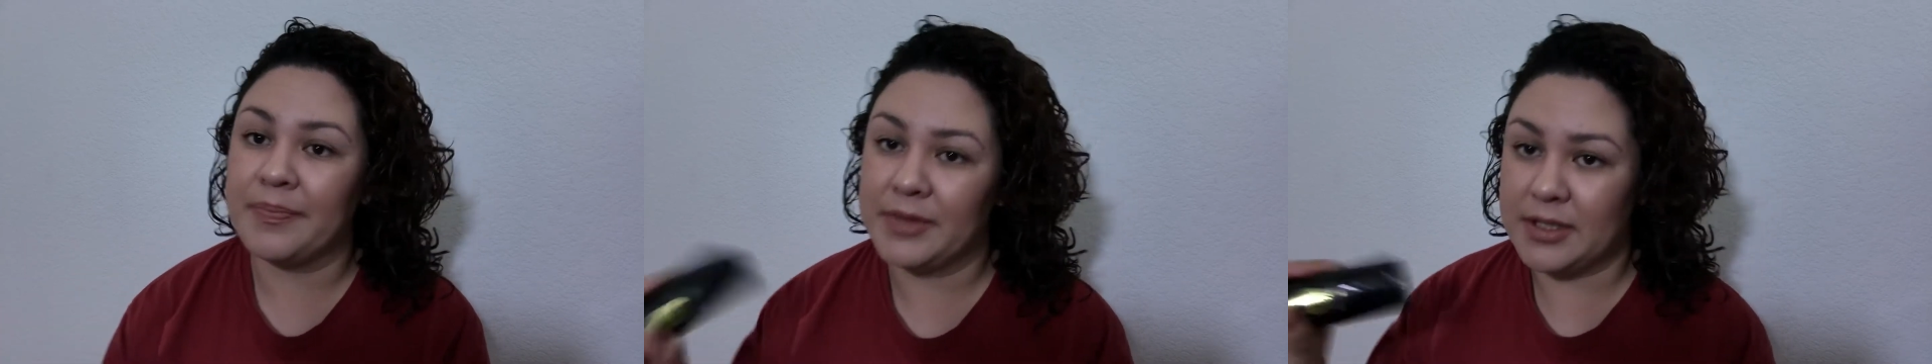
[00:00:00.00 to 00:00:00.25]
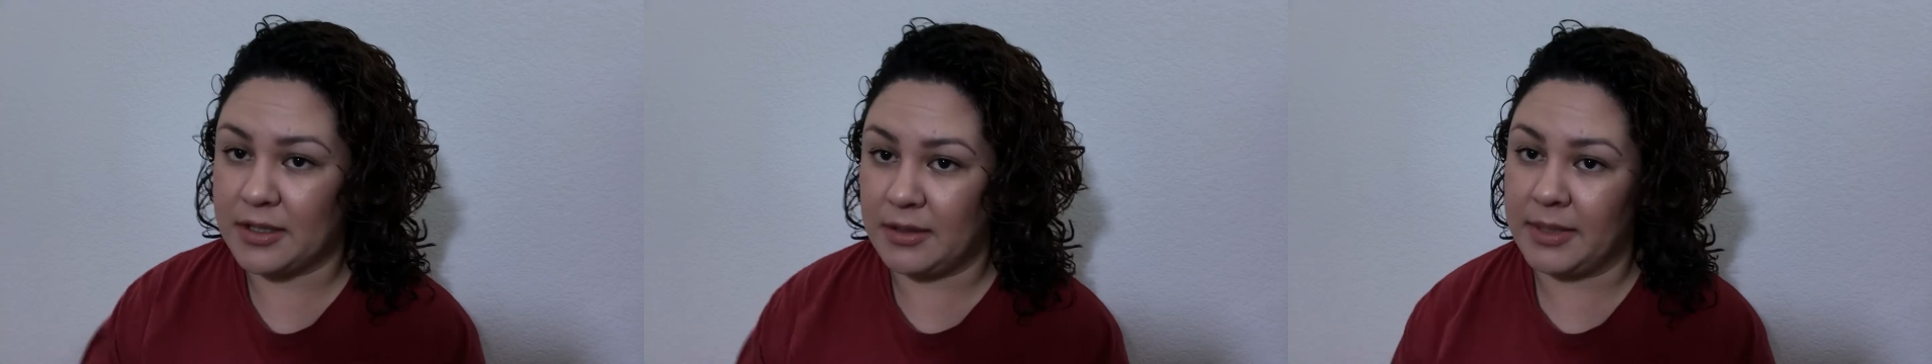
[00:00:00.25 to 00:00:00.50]

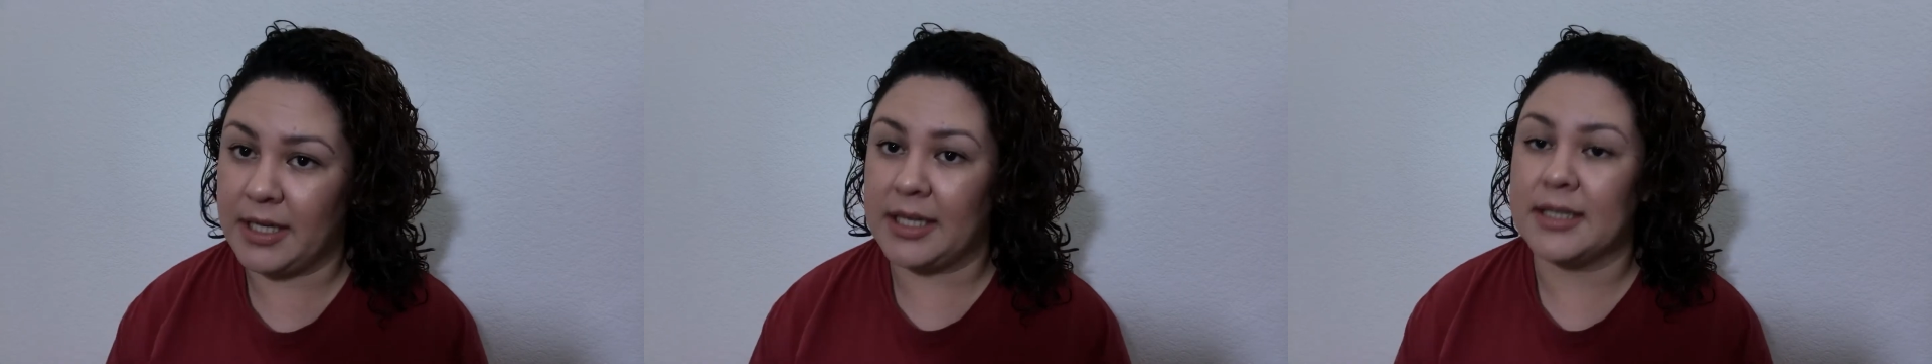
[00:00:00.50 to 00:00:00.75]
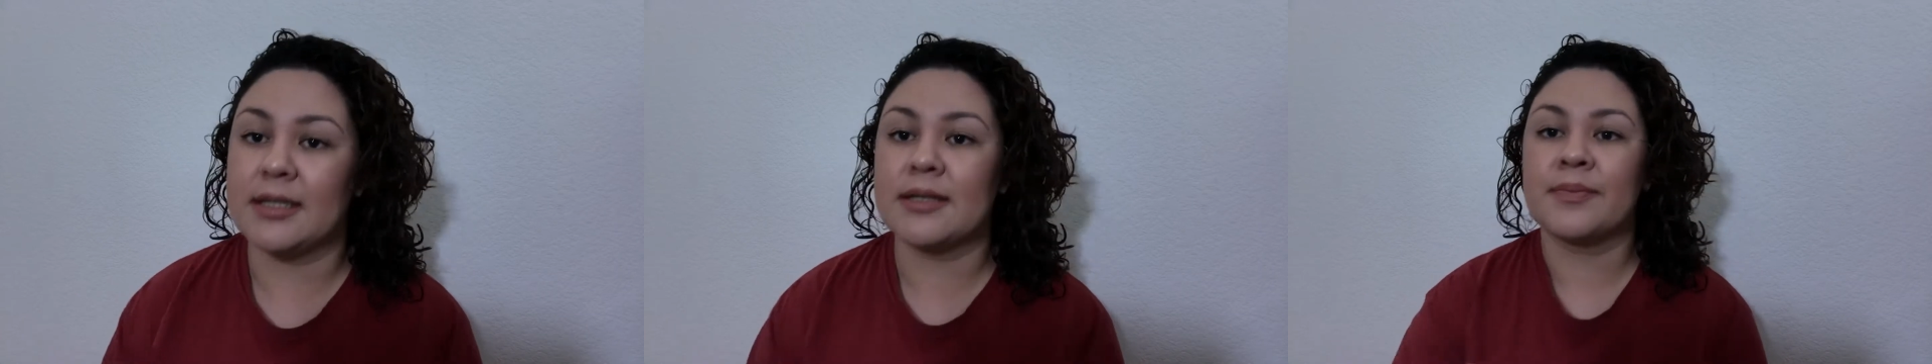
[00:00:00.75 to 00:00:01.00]
It's gonna be
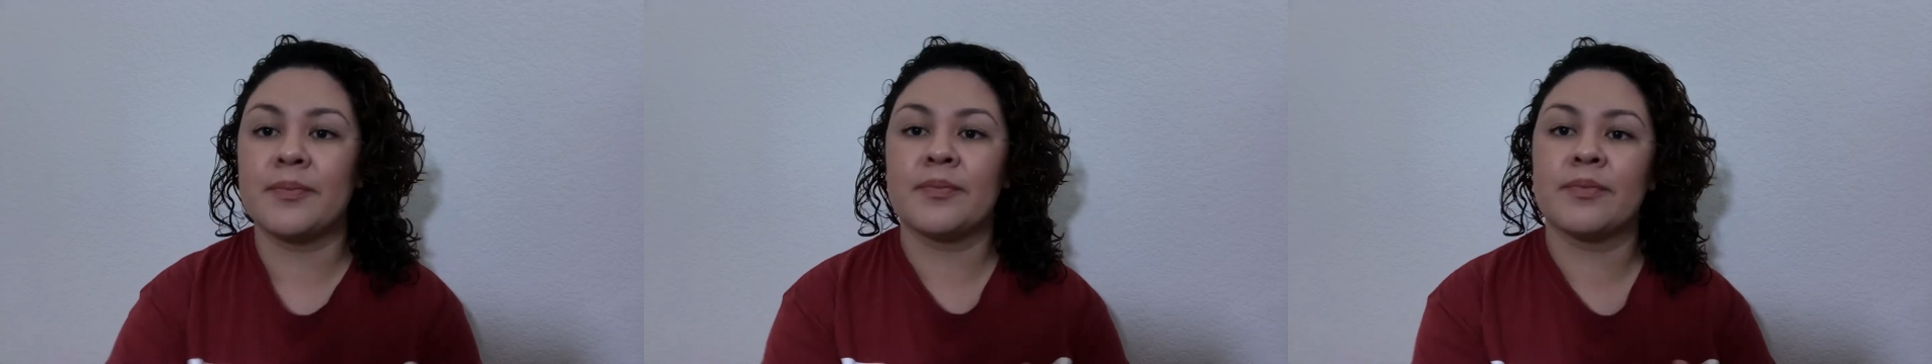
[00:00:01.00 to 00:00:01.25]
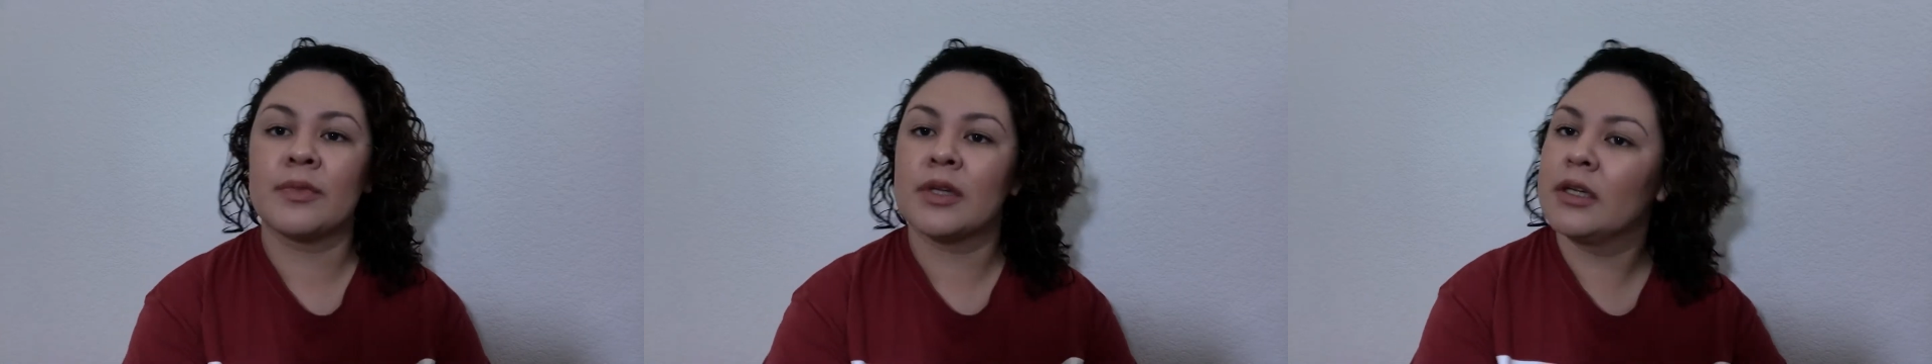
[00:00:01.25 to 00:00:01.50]
nice.
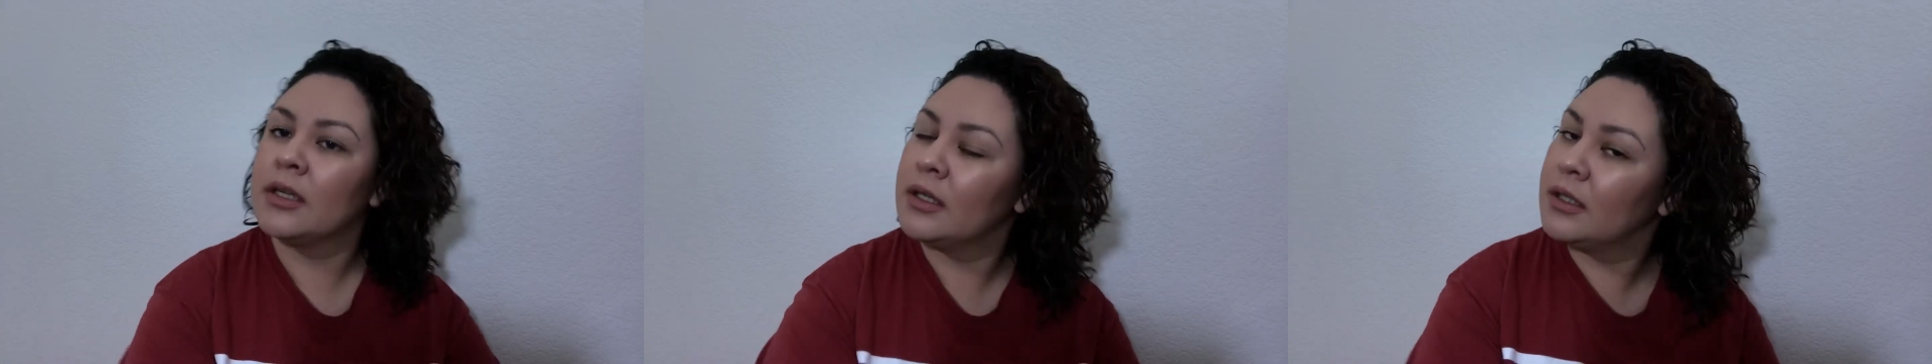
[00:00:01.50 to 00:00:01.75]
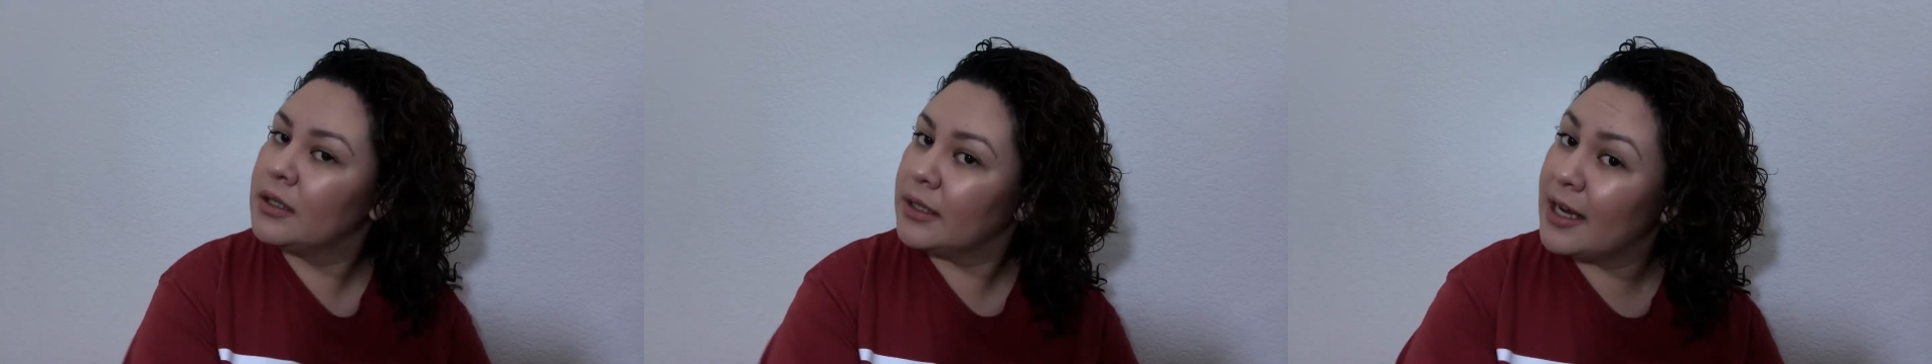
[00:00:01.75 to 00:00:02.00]

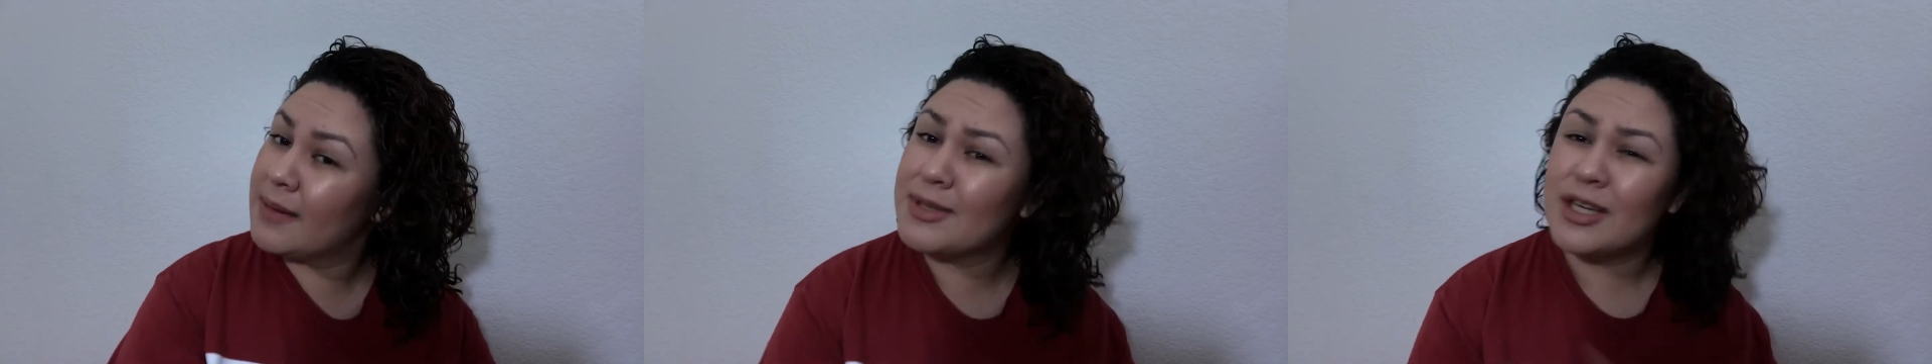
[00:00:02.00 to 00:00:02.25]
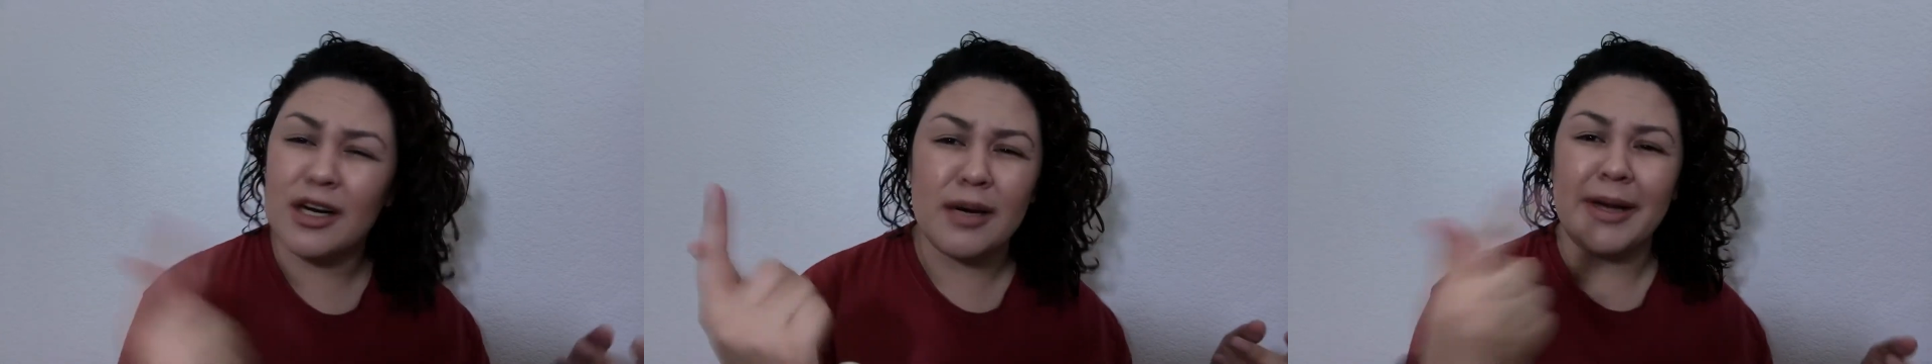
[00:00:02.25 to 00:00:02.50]
And I'm
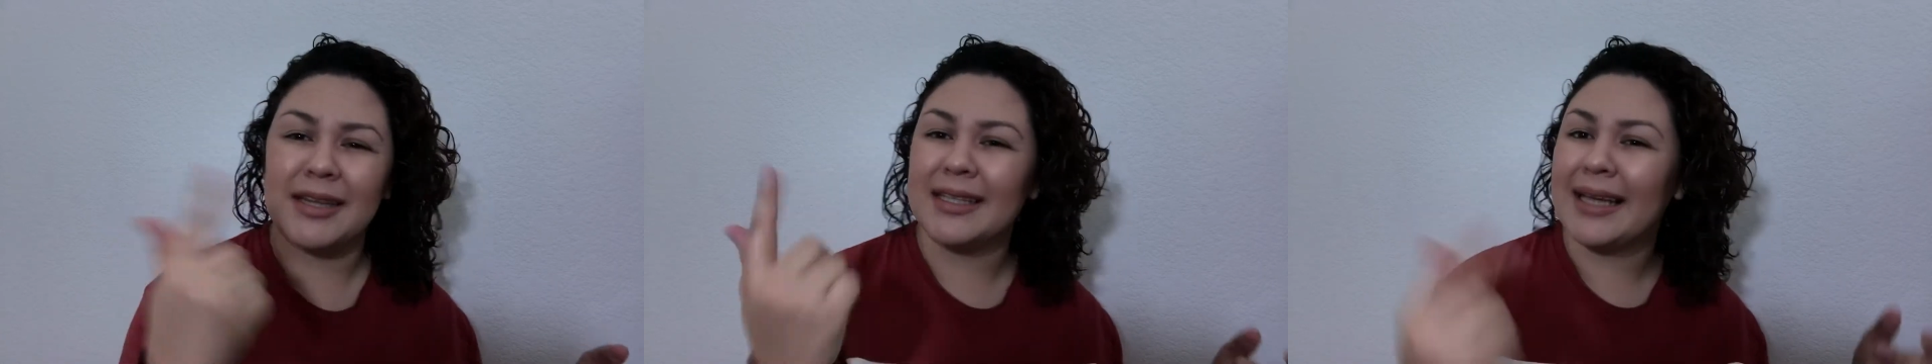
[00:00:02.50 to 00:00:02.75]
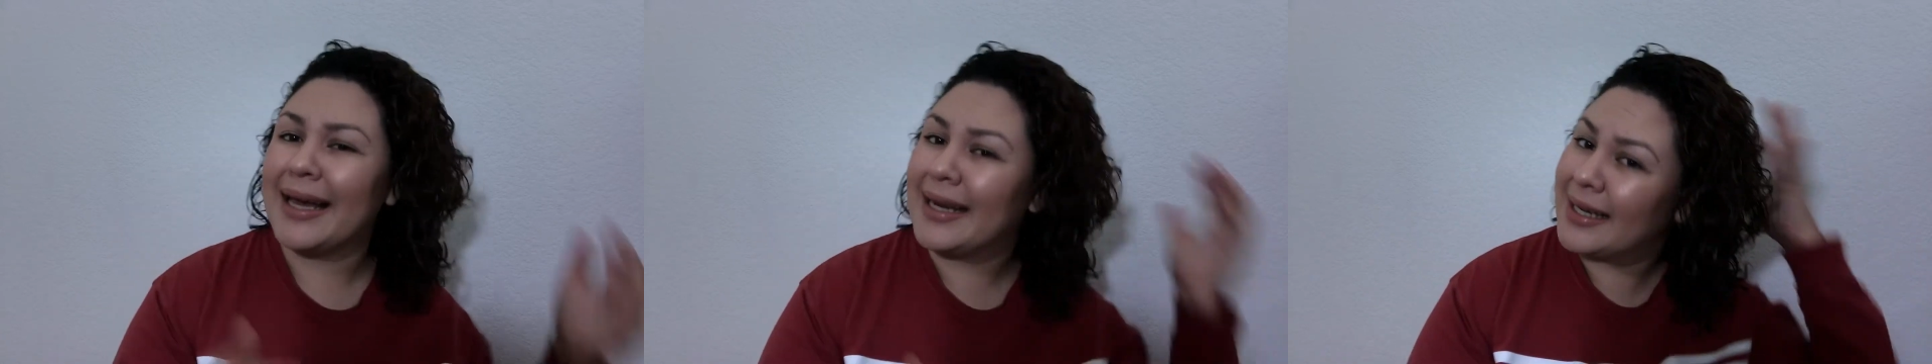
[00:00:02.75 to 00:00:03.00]
sorry about the
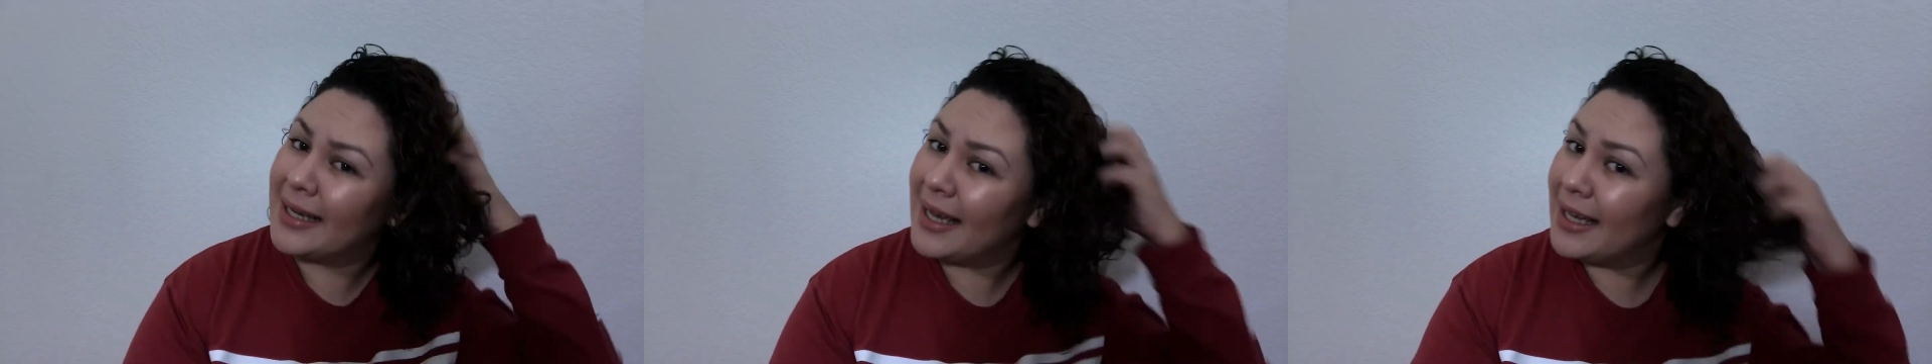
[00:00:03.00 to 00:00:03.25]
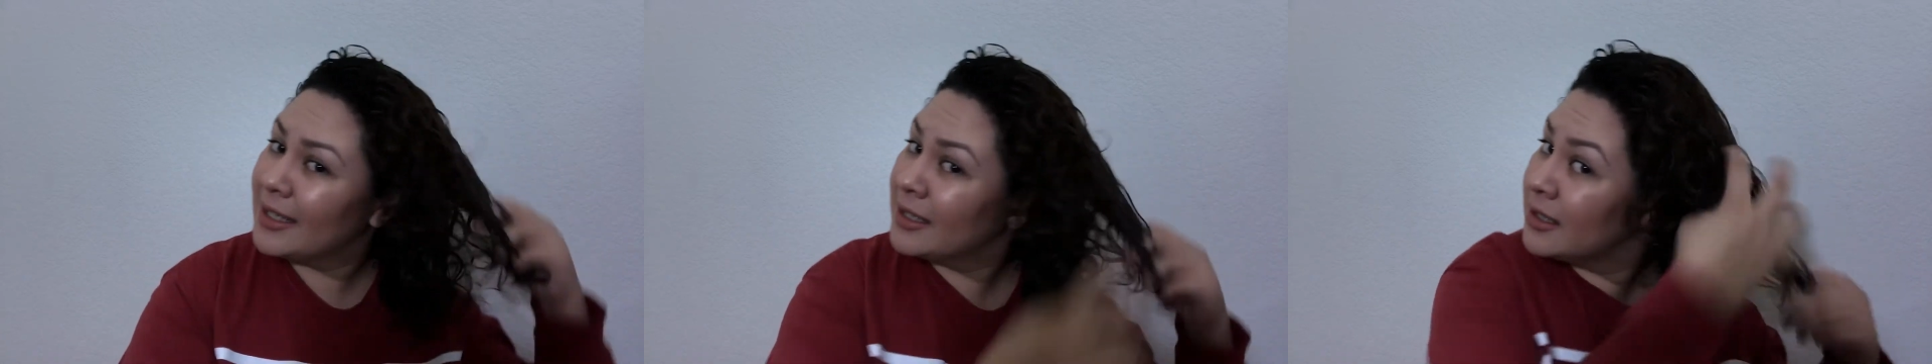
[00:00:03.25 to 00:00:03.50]
lighting
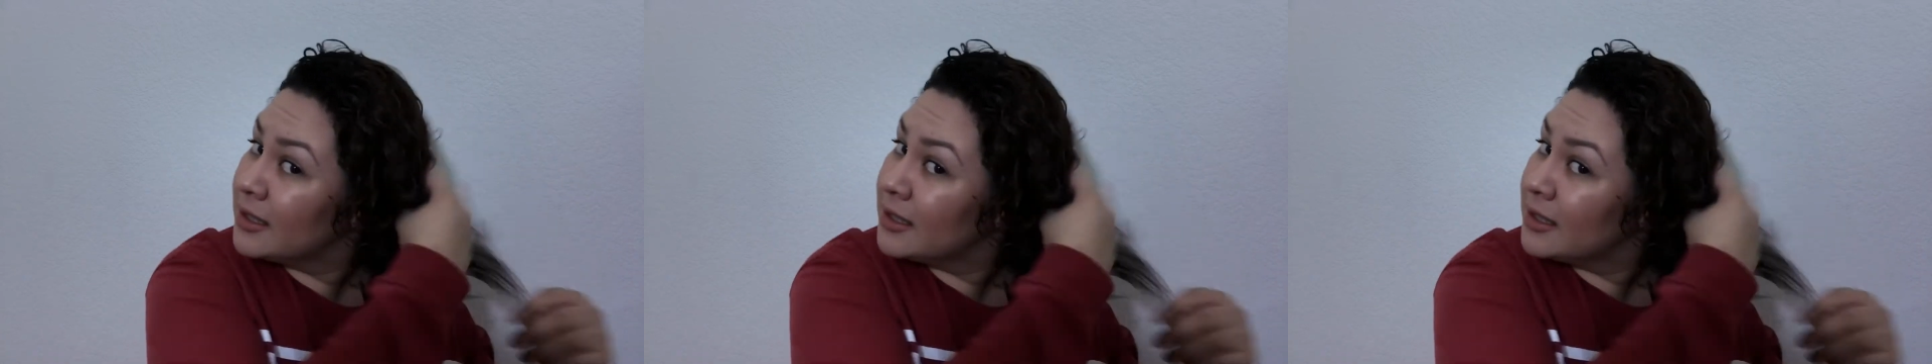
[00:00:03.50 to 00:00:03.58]
again.